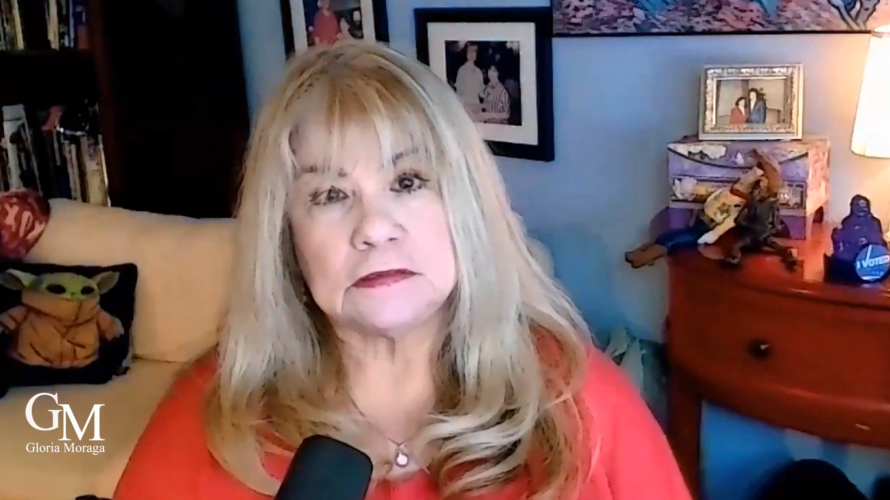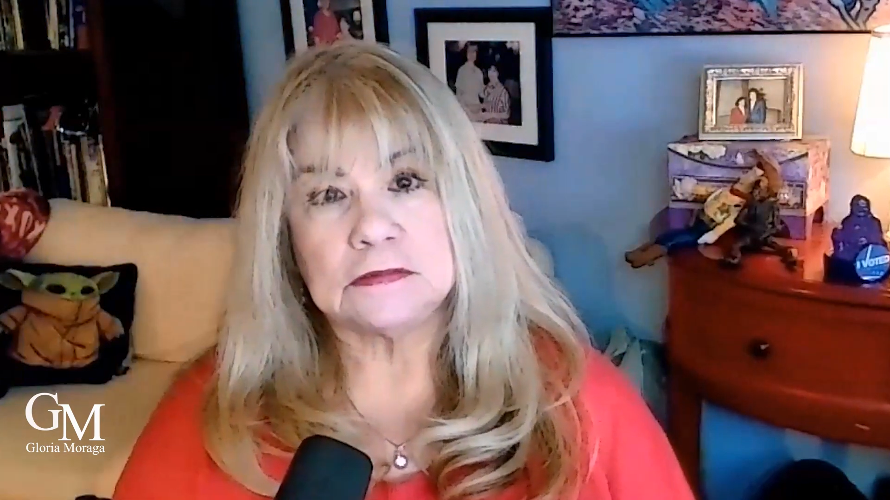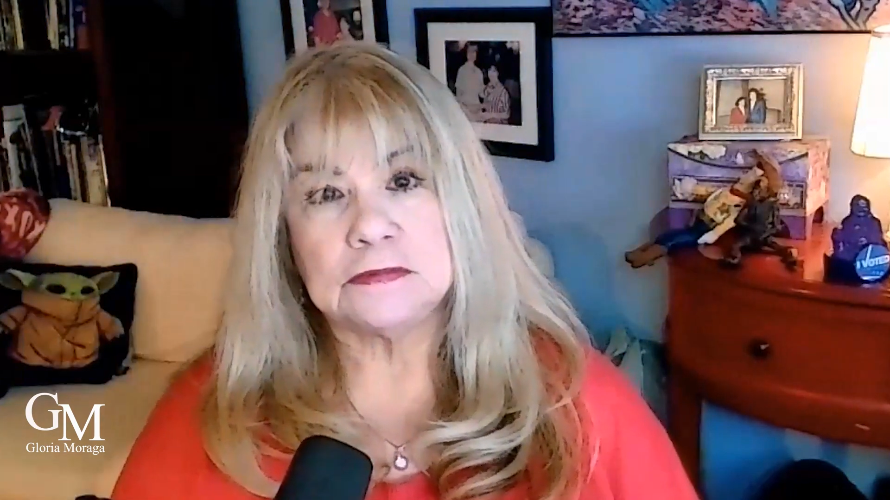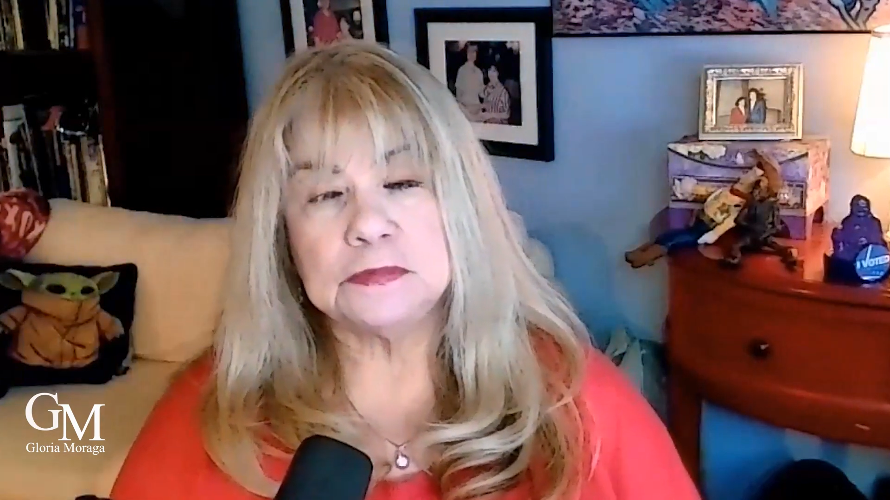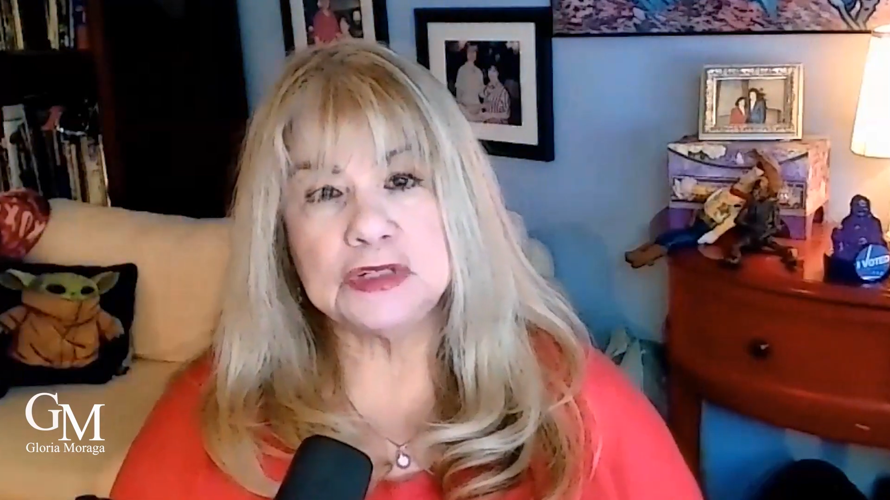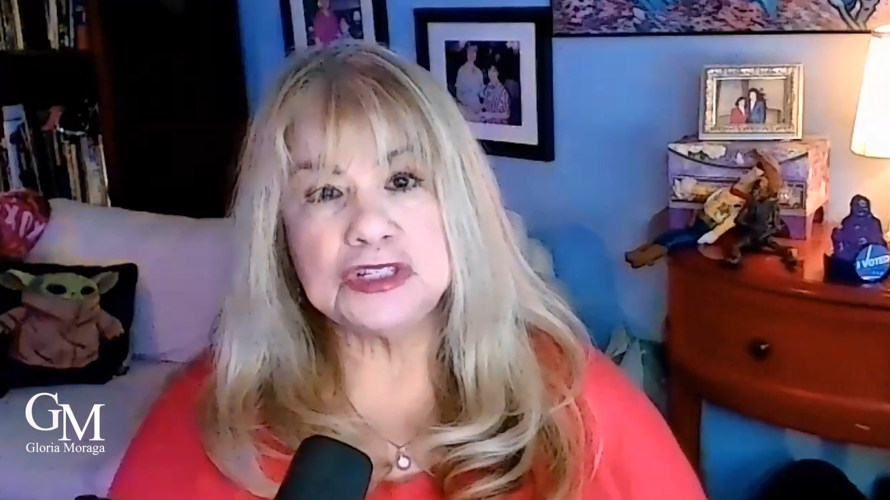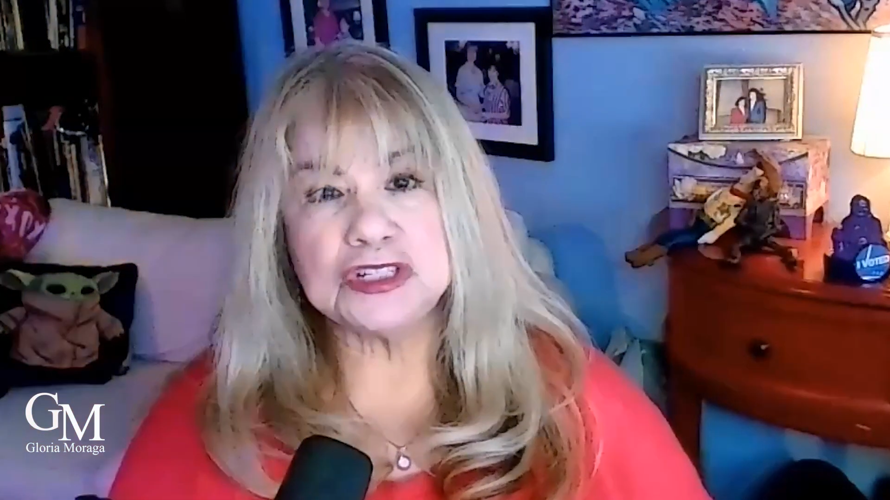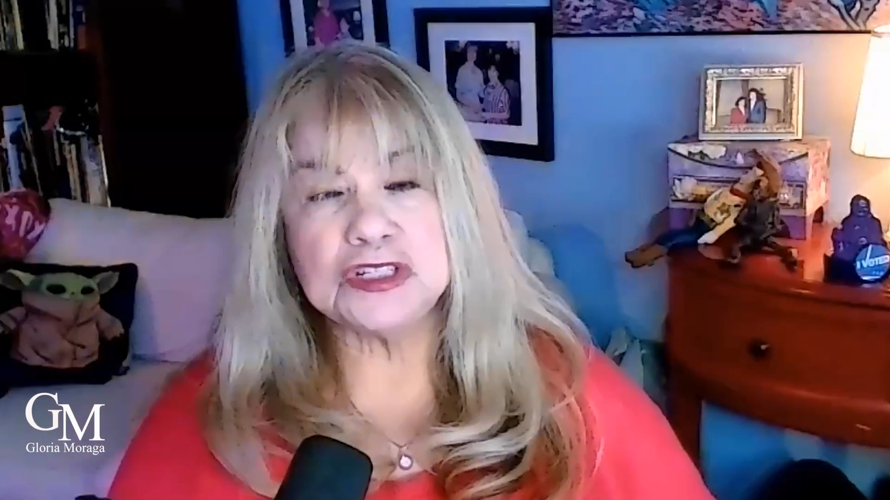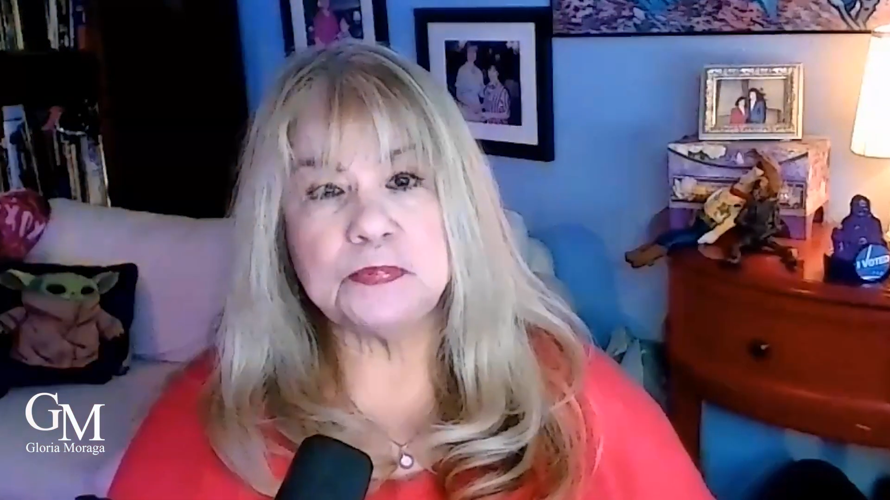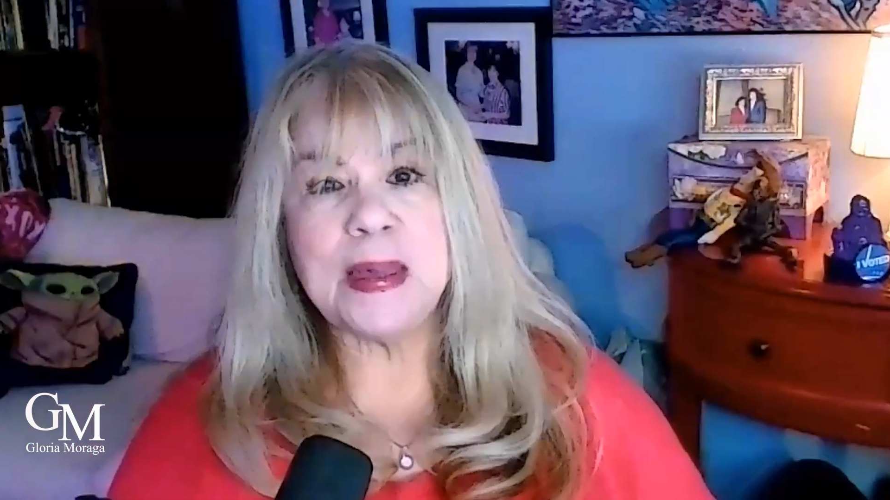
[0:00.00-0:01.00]
from just
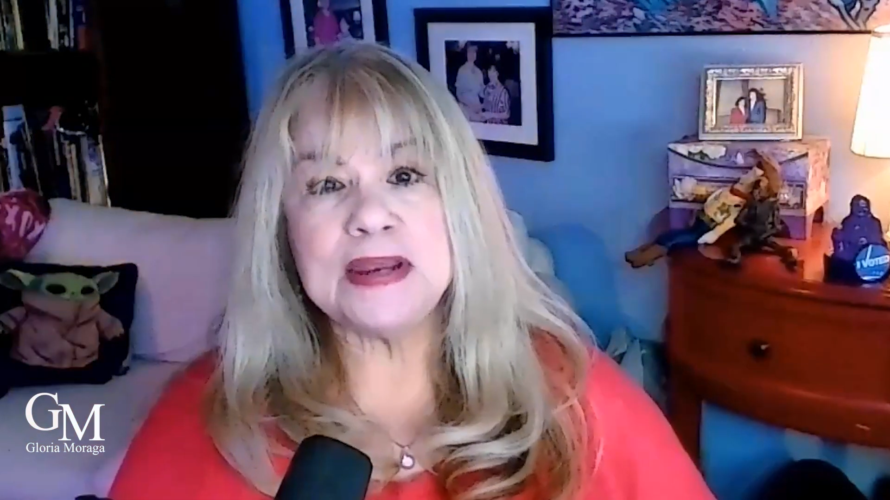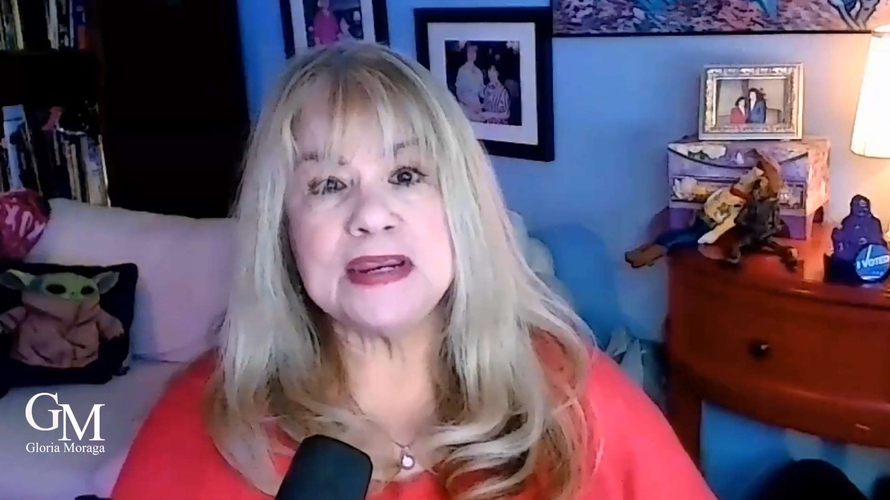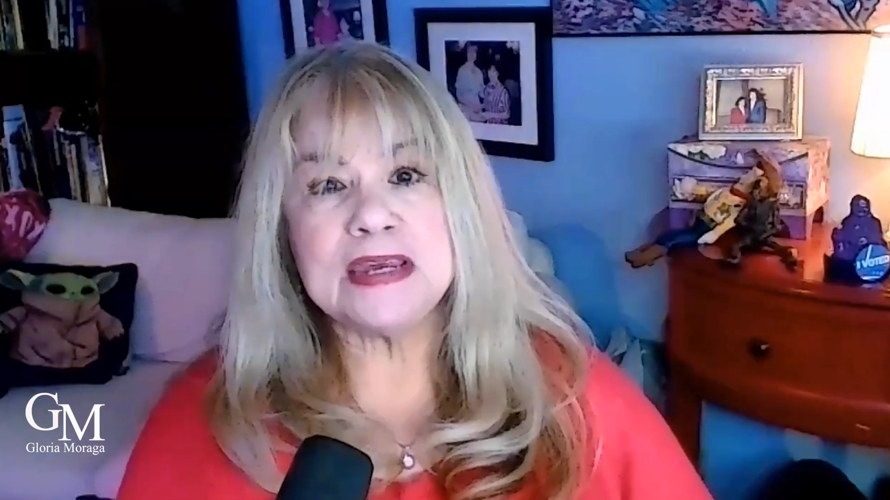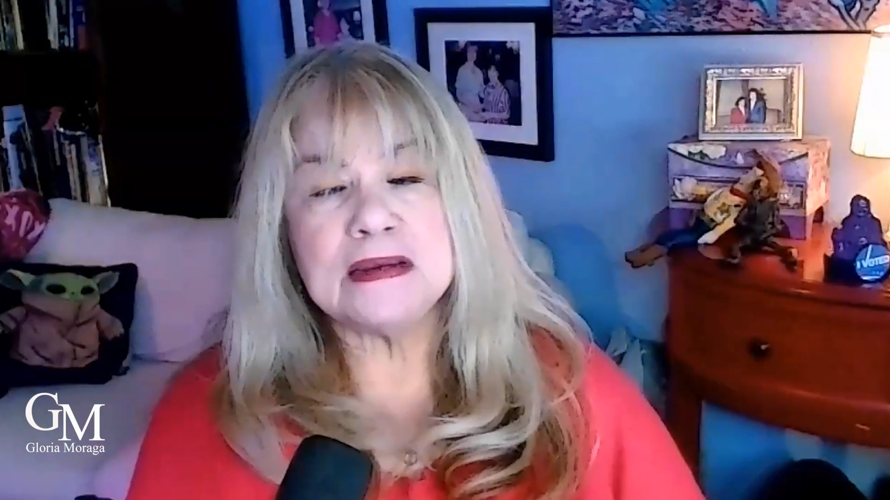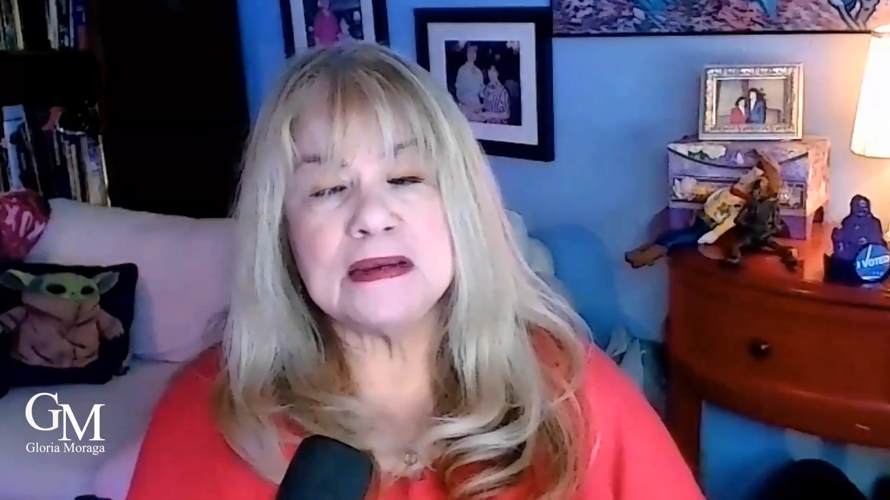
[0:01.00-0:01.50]
spending